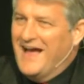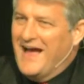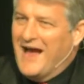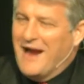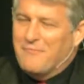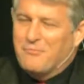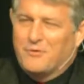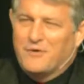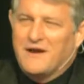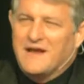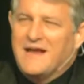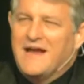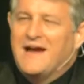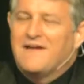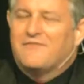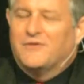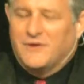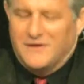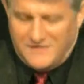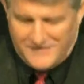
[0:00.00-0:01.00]
I bring
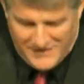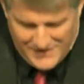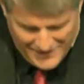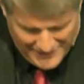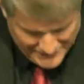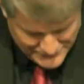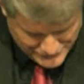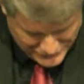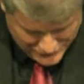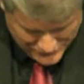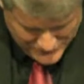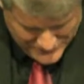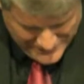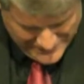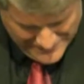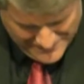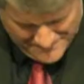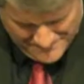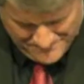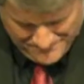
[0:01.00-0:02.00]
everything to
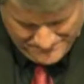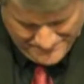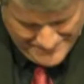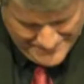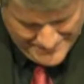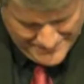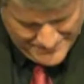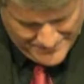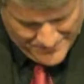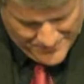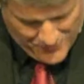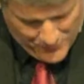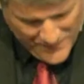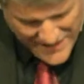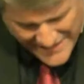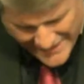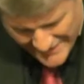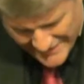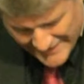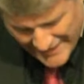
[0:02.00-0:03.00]
Him.
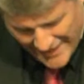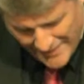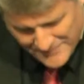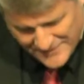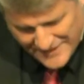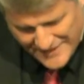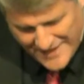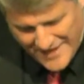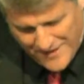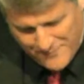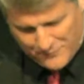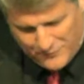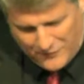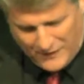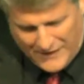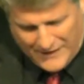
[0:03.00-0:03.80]
We can come to Him